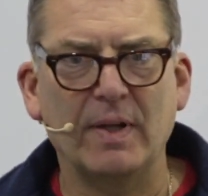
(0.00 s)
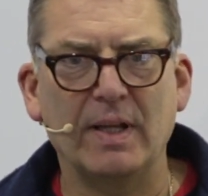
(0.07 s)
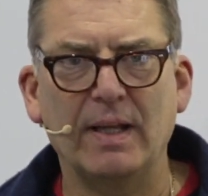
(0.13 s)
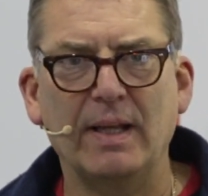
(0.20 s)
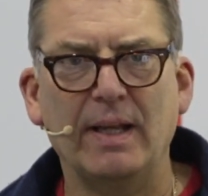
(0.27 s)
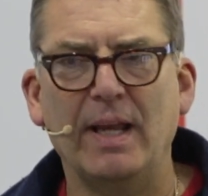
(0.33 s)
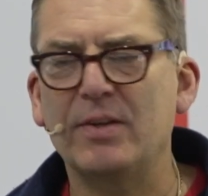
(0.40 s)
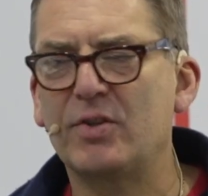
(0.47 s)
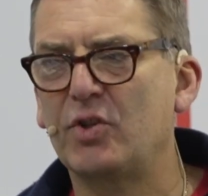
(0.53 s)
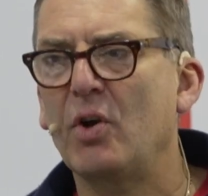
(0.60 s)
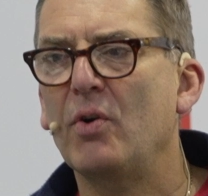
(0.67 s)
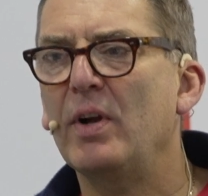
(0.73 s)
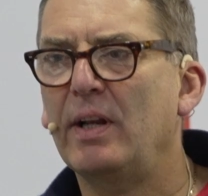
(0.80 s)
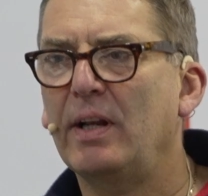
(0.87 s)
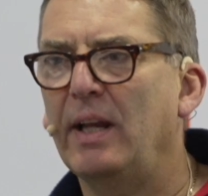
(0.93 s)

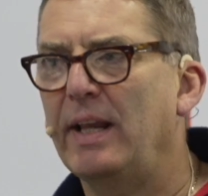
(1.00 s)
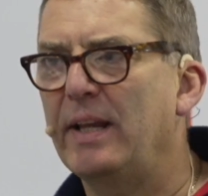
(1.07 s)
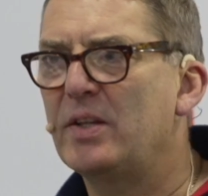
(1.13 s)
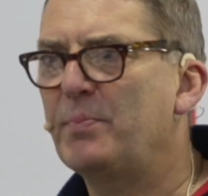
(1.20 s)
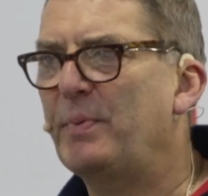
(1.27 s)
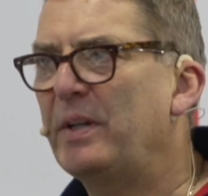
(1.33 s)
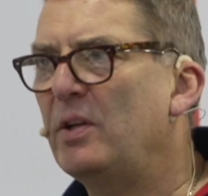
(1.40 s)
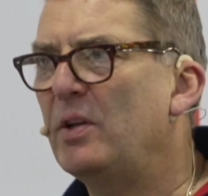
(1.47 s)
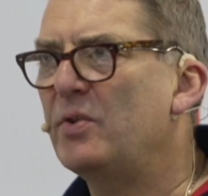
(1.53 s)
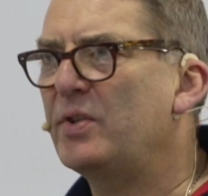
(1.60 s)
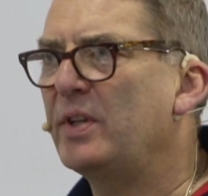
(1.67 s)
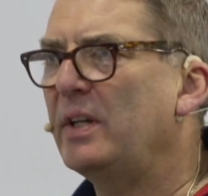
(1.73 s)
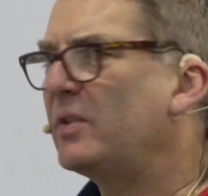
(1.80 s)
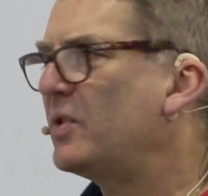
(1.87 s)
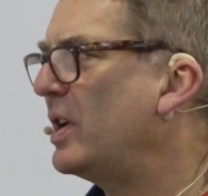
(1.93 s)
Historically, it's been used in
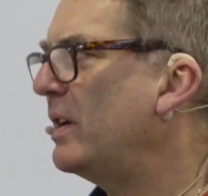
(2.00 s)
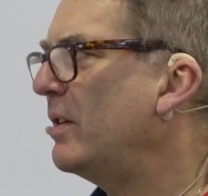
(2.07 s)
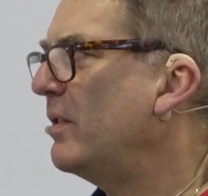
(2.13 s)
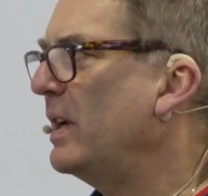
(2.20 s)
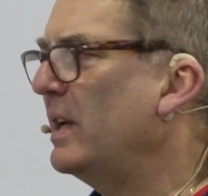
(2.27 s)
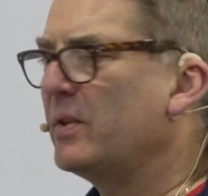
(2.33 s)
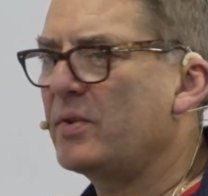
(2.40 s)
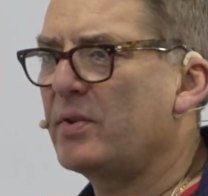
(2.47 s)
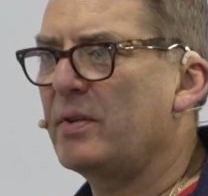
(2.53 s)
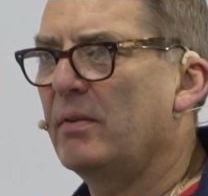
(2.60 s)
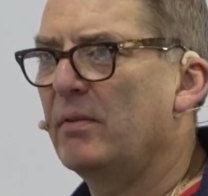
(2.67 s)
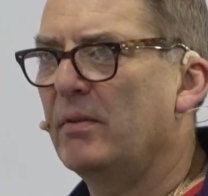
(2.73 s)
interiors